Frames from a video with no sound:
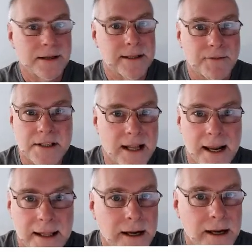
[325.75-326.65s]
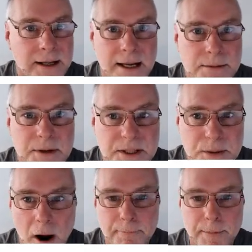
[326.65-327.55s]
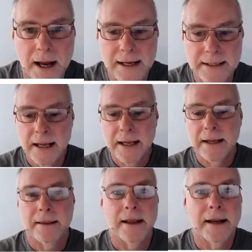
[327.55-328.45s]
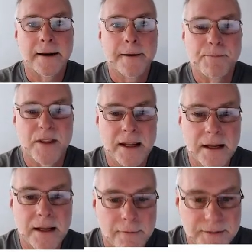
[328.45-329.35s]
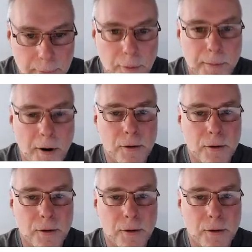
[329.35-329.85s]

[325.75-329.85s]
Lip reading: doesn't have to stay there, only has to be swiped past, then the double